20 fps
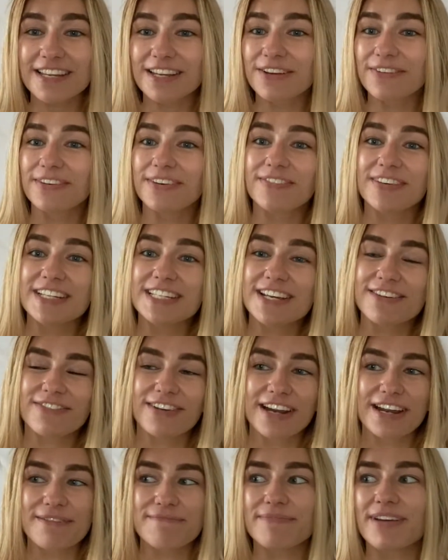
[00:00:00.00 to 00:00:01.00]
it would be
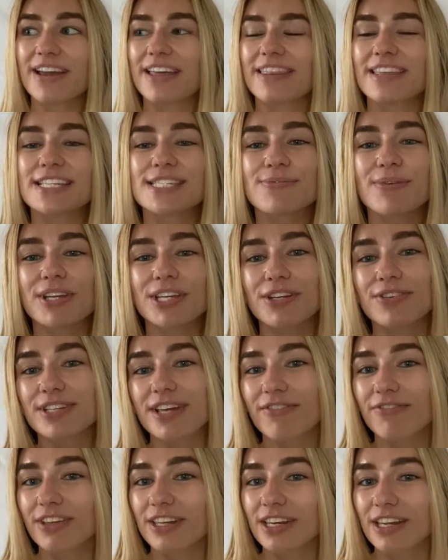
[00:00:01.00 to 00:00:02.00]
different, but this one you
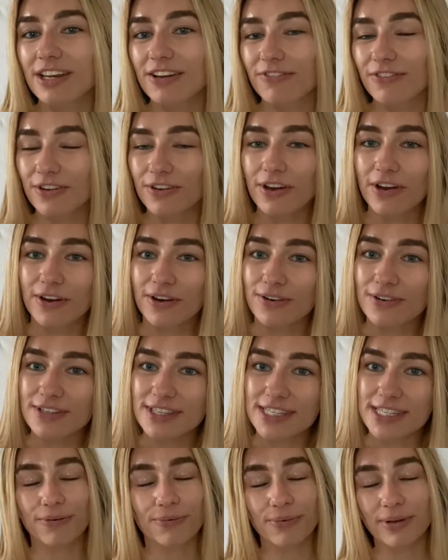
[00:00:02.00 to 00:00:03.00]
definitely need a few
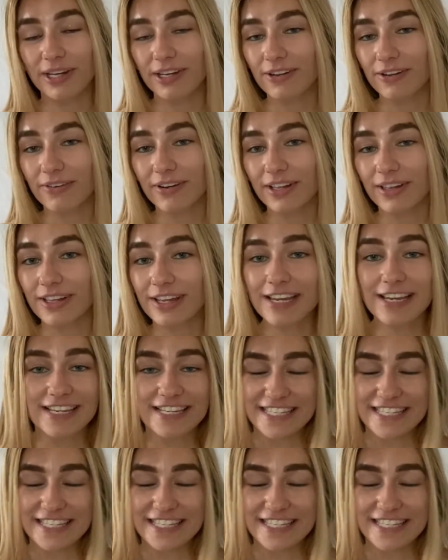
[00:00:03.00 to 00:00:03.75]
coats. We do at least.